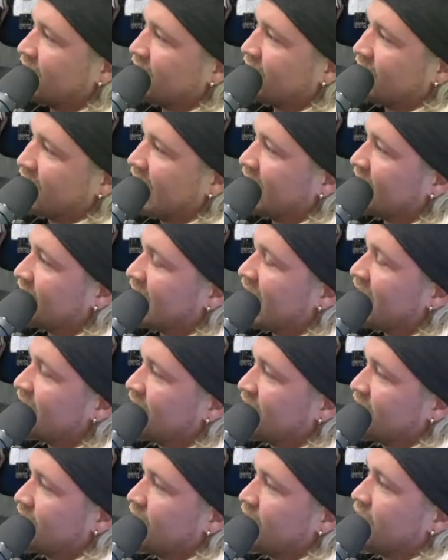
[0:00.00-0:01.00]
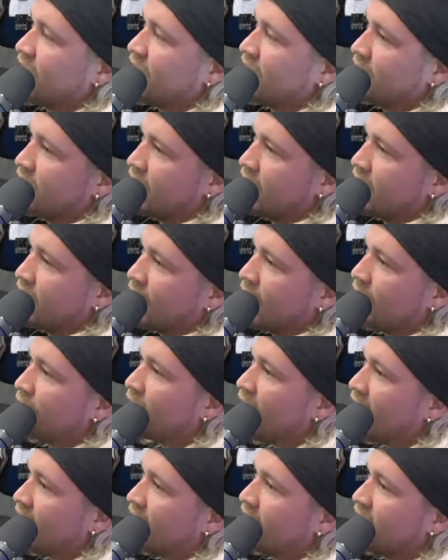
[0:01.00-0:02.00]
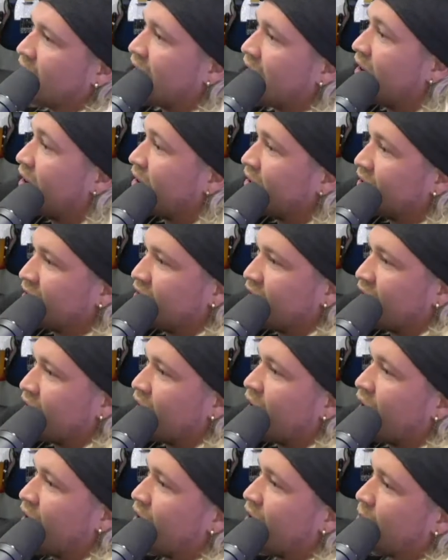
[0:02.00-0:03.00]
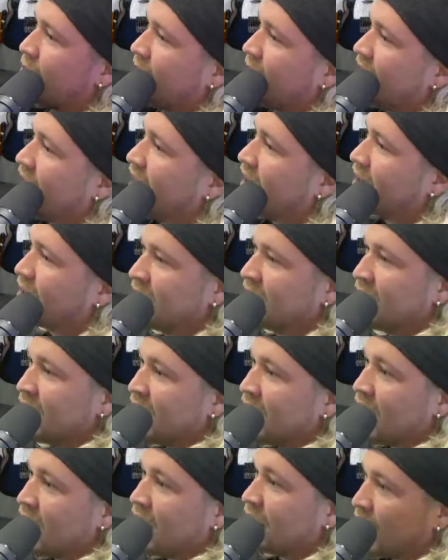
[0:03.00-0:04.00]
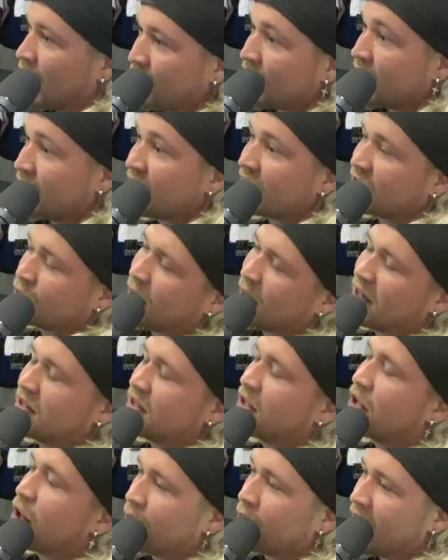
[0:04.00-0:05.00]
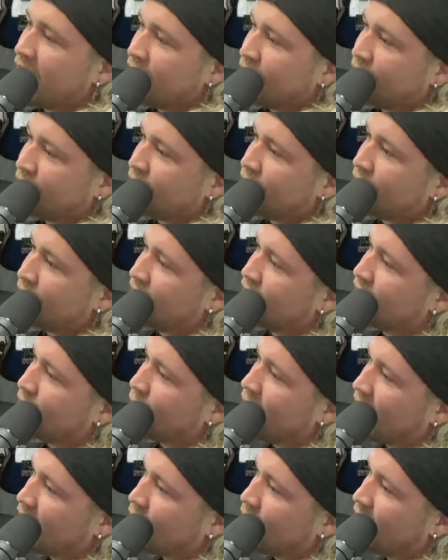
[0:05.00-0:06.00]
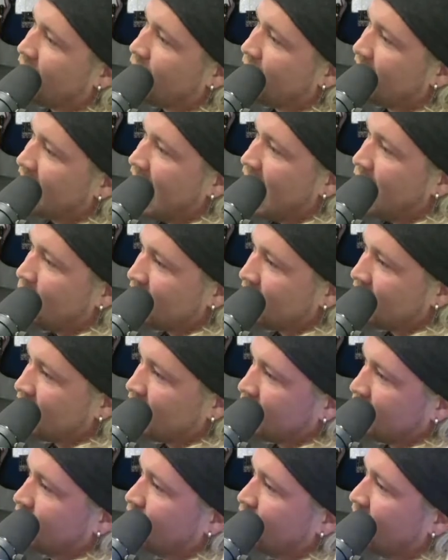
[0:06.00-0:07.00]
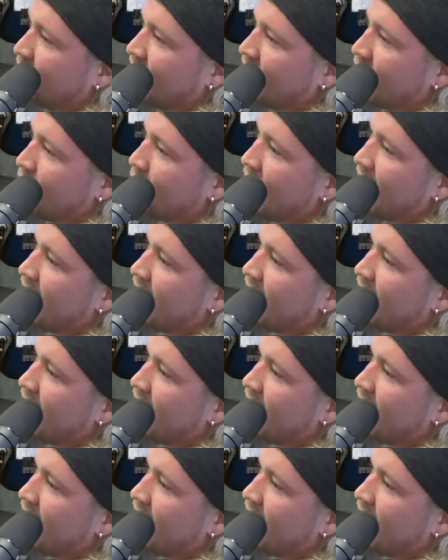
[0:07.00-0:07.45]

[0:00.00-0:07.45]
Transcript: like sets, or I've gone and done art and been like, oh, this sucks. What has to go right for you to walk away and be happy playing in a band?